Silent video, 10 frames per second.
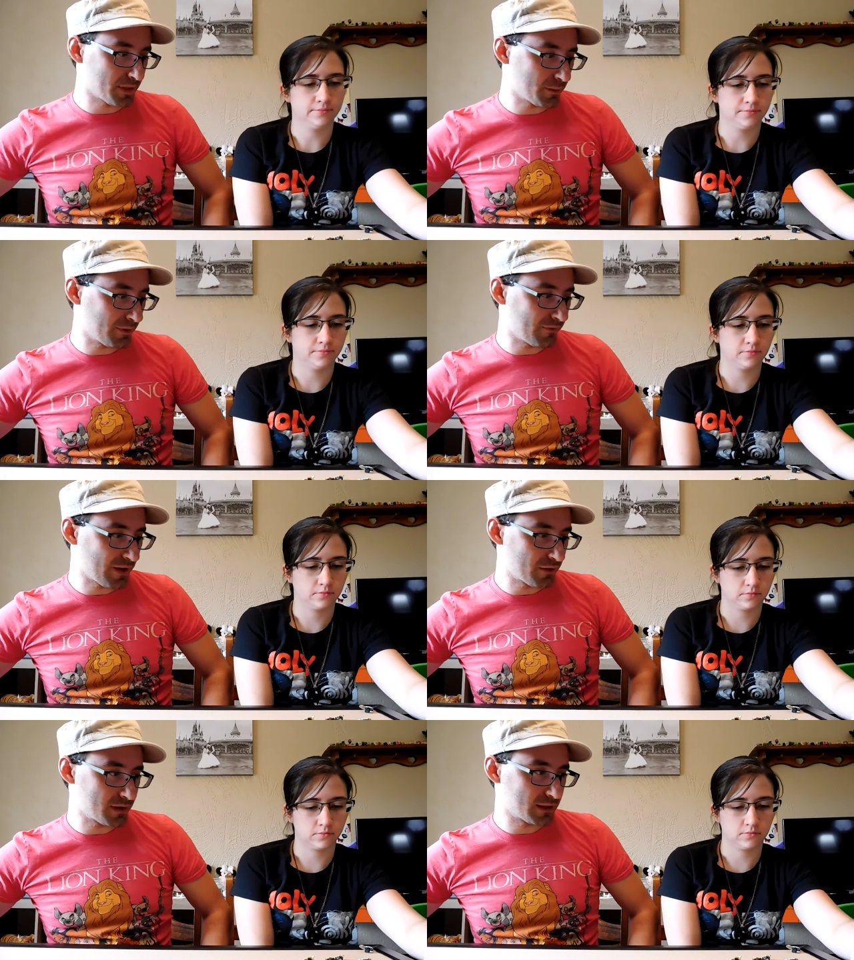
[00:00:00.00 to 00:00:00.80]
Speaker 1: then we
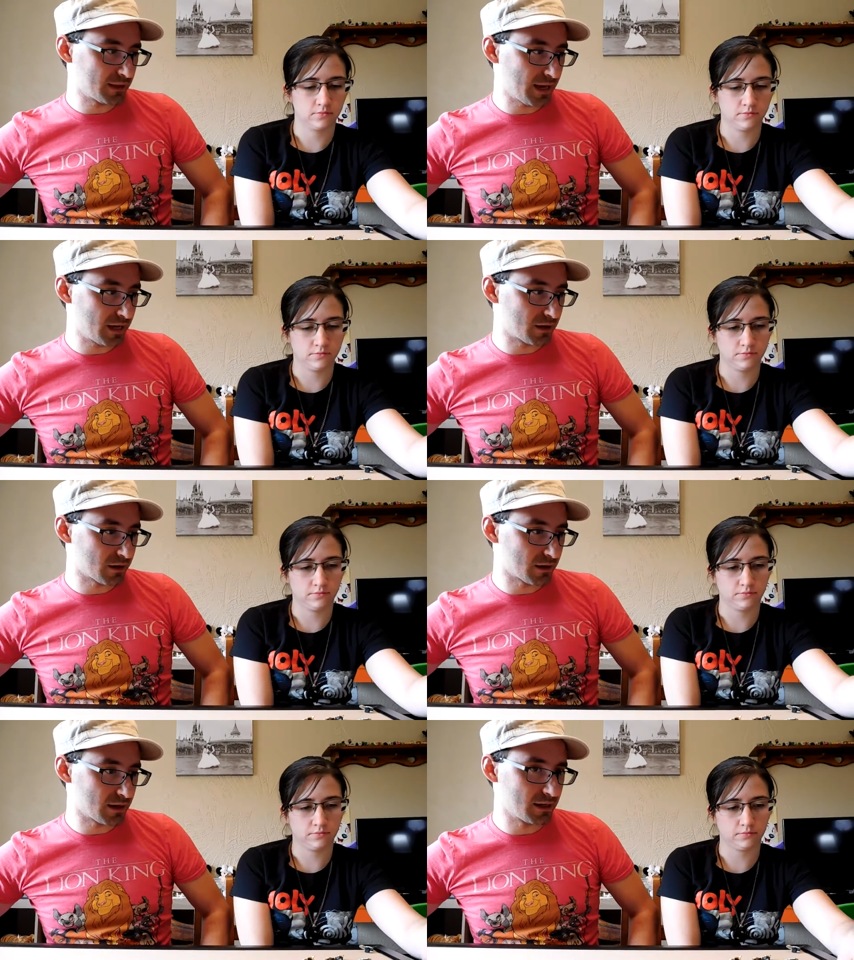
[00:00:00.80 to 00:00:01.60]
found it
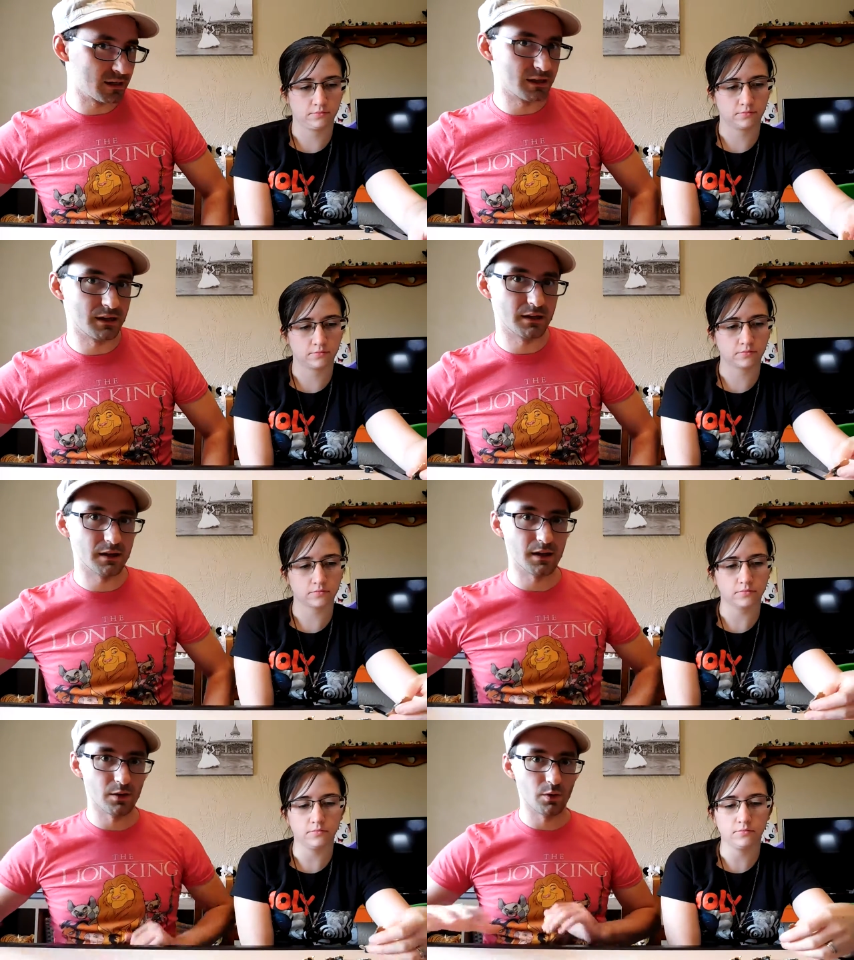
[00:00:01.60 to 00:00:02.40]
later in
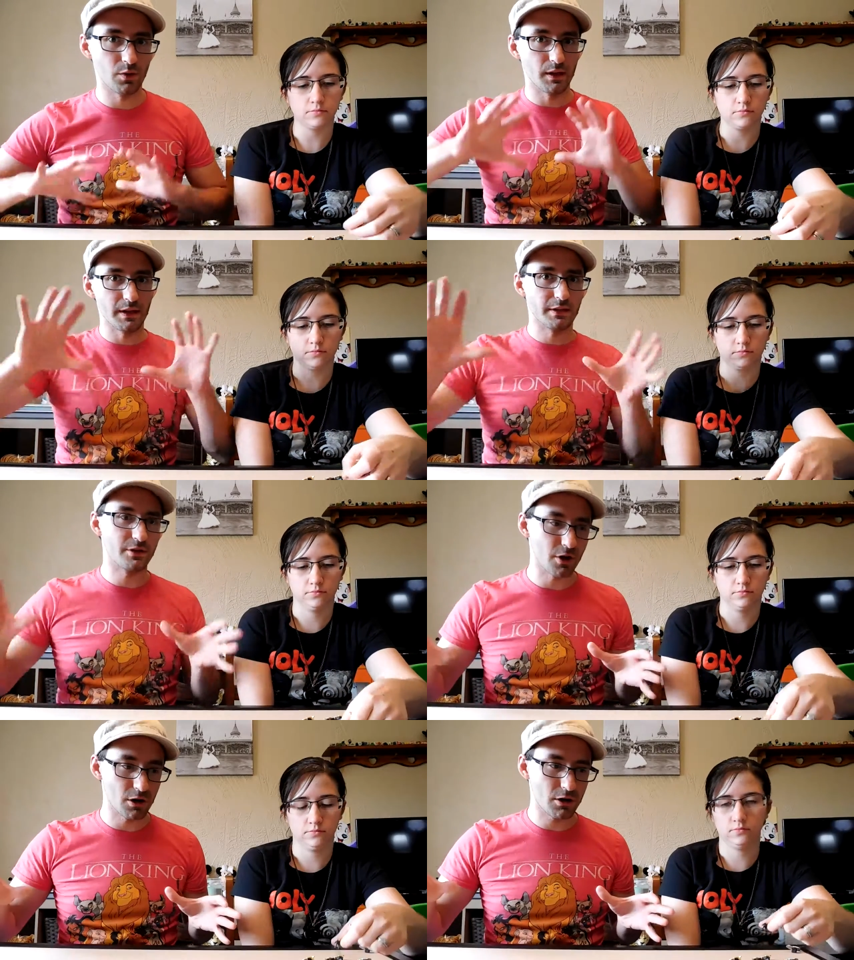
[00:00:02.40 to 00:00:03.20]
a whole like
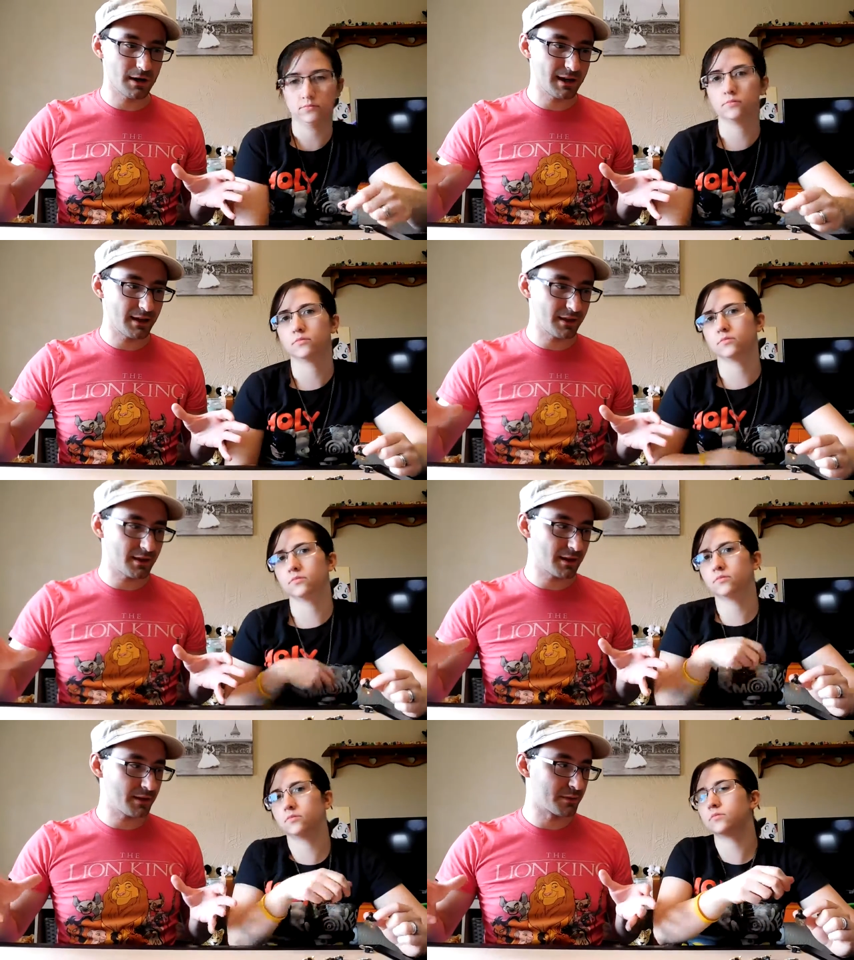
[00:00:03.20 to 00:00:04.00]
starter kit
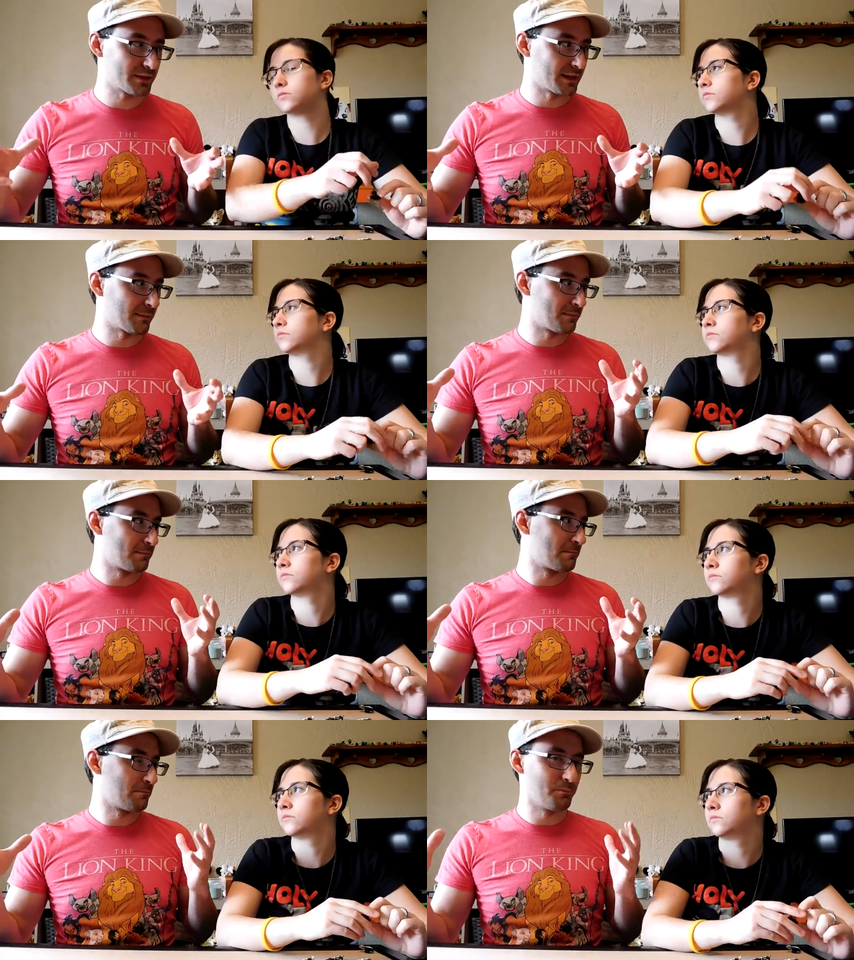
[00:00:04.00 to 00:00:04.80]
thing that was like
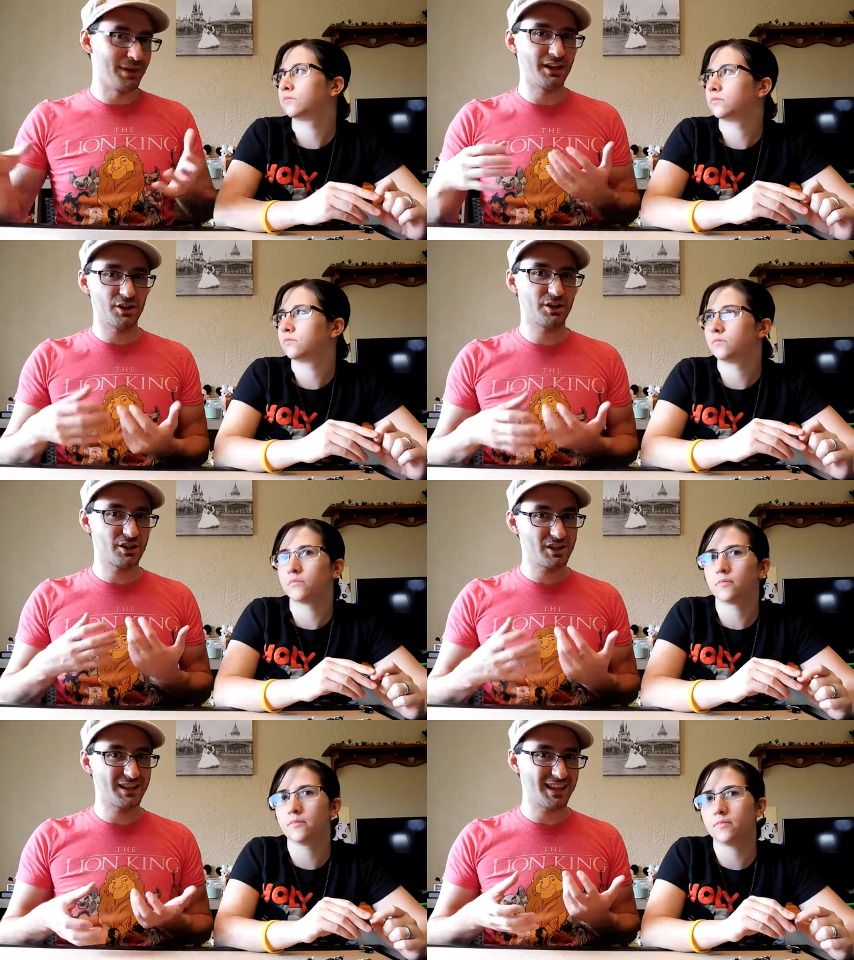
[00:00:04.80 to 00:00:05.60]

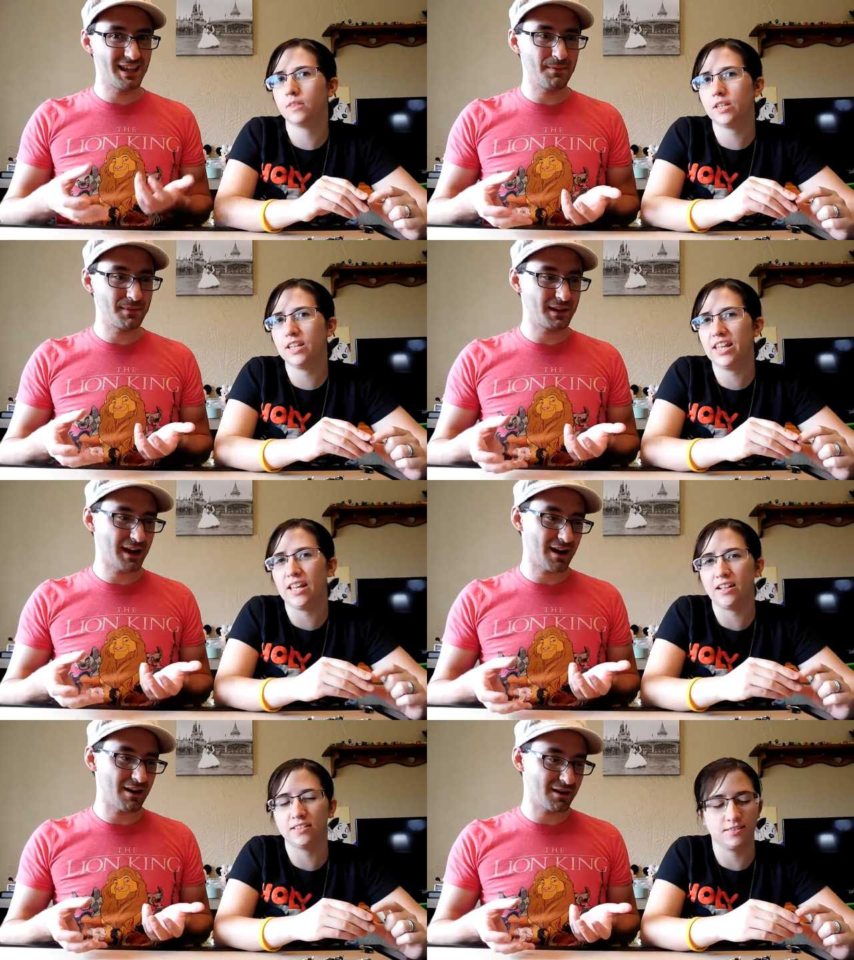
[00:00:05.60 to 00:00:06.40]
beach themed
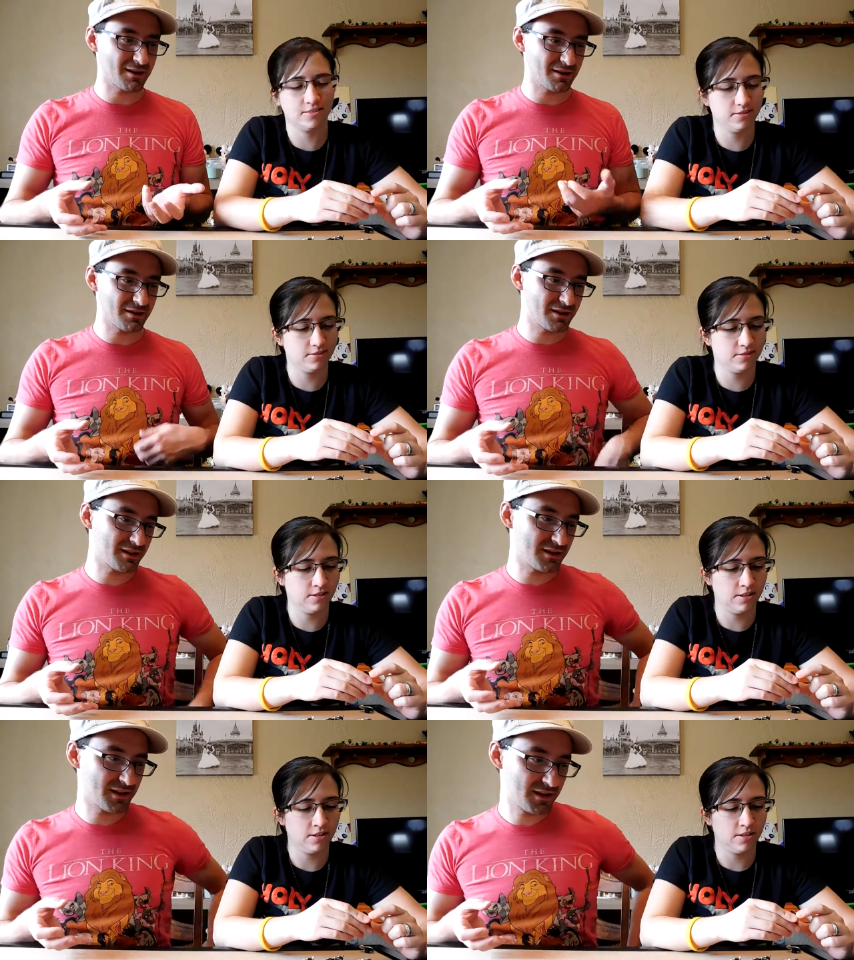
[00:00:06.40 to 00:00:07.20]
Speaker 2: yeah.
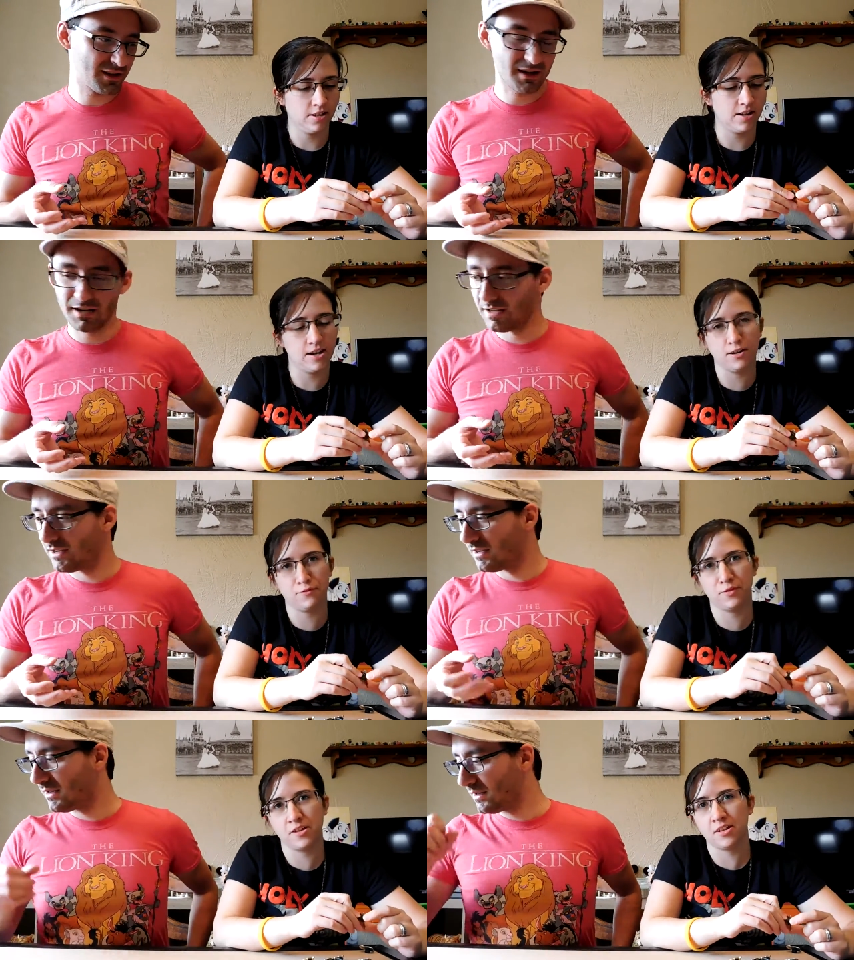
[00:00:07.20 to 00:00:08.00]
characters. And I
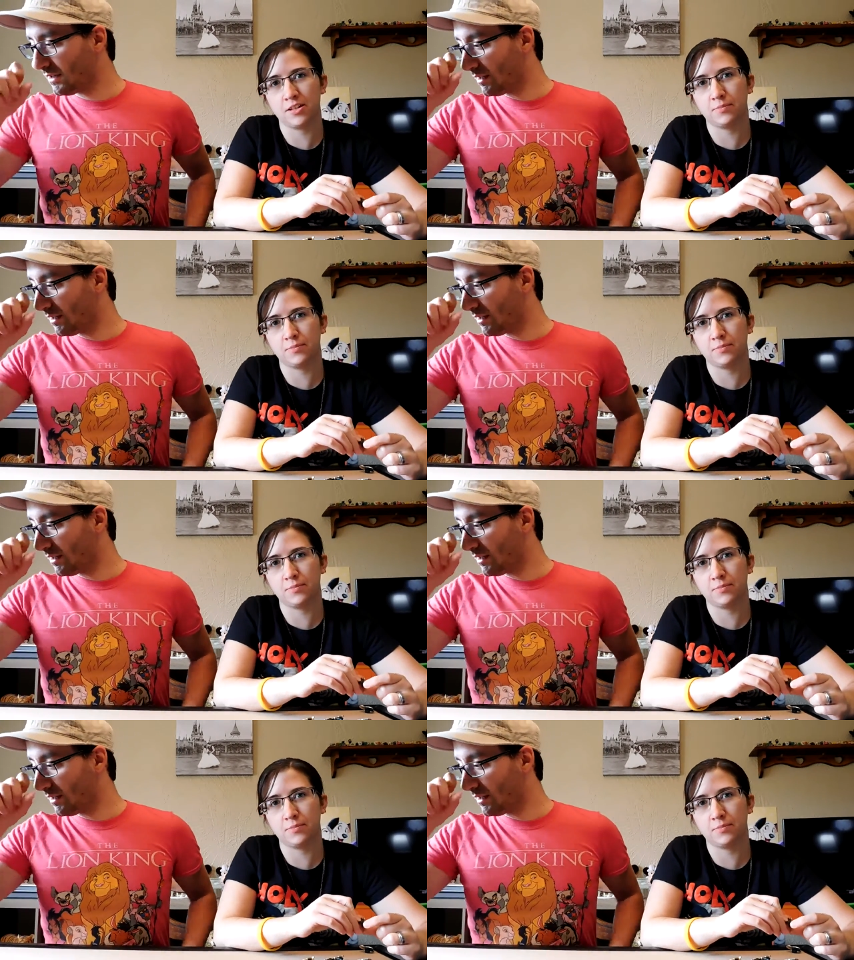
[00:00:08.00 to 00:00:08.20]
didn't feel like